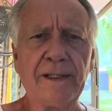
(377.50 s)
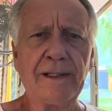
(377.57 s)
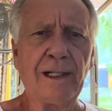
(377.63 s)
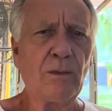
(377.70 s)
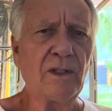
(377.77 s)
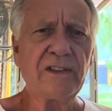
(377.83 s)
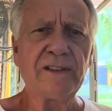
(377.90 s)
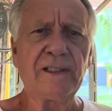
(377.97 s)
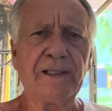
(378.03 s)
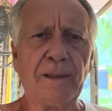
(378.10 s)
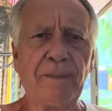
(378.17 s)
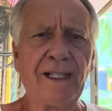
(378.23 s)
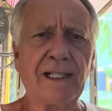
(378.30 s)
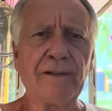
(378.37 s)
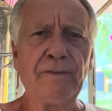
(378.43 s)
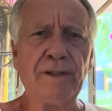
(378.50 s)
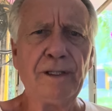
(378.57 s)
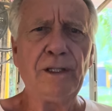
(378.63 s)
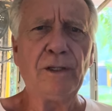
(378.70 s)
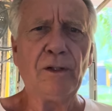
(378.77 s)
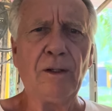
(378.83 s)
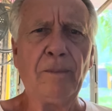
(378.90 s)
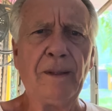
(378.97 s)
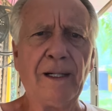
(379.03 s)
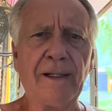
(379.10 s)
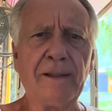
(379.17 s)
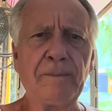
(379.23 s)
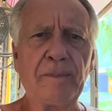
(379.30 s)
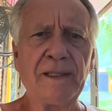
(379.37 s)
and I wasn't going to make a video about it,